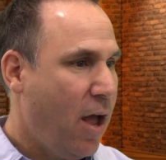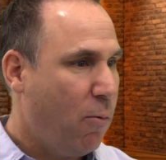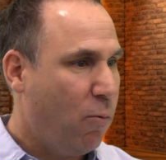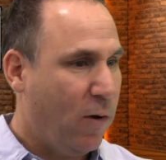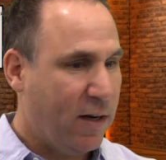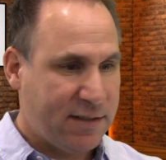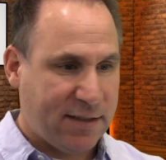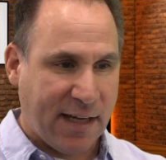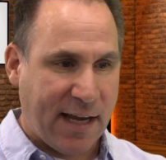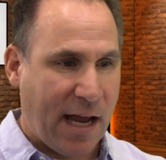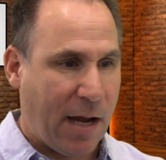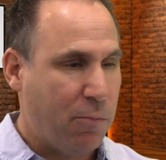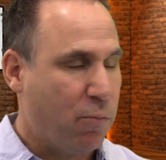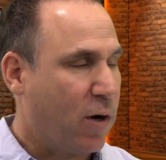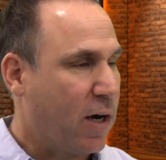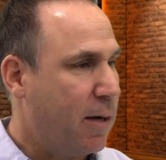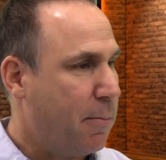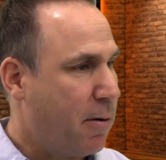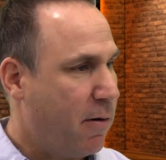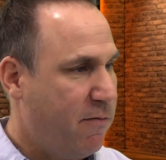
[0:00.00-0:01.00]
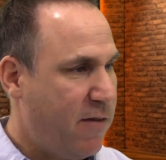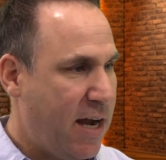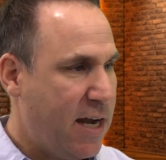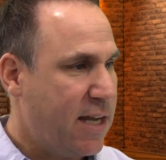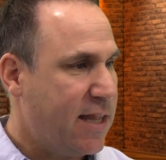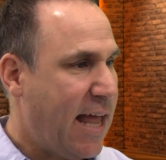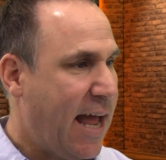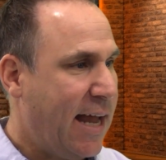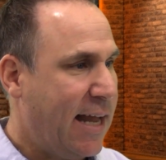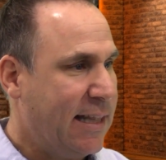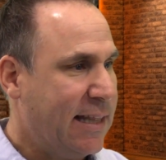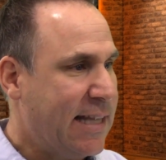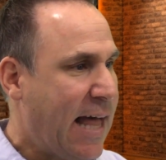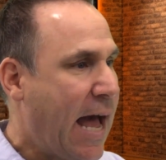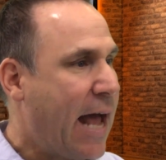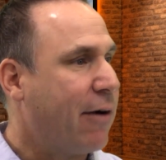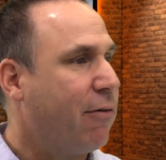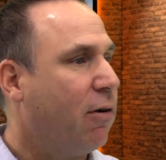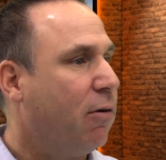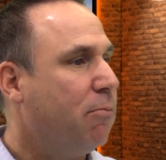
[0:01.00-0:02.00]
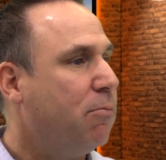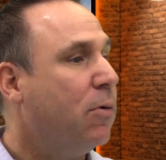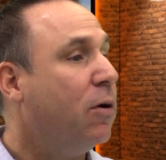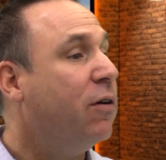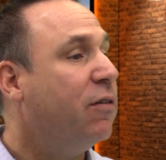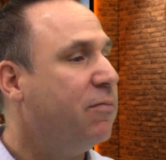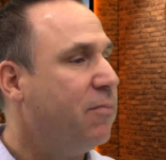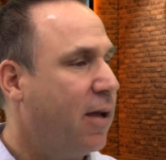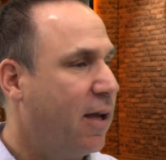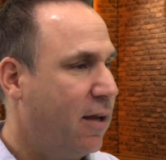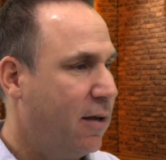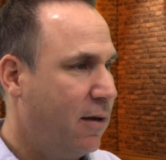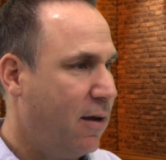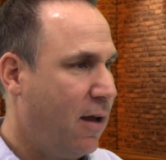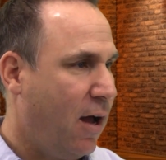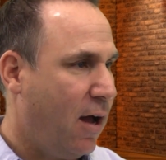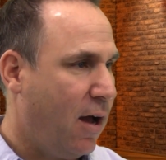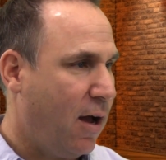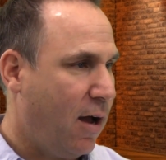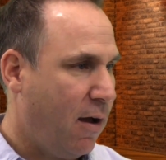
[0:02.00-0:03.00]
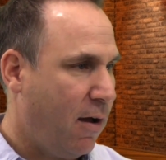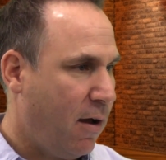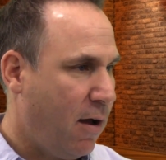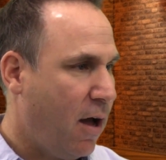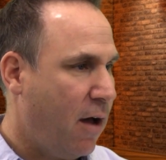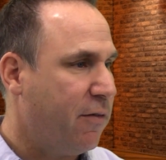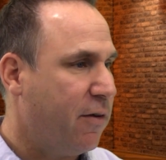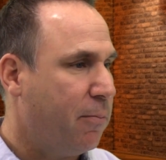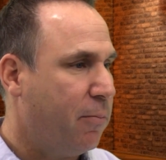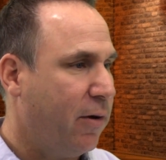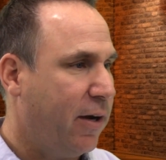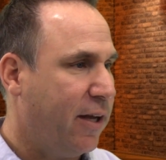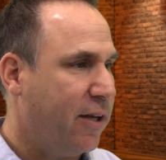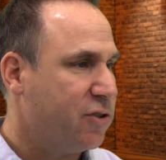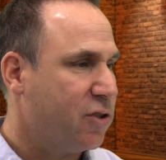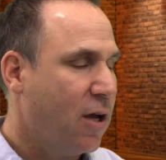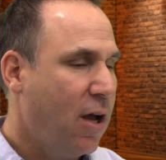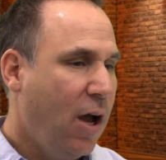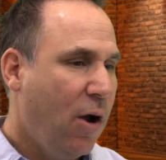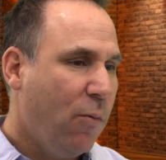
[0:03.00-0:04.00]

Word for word: once again, we're going to prevent that lateral movement mm. uh, of a breach.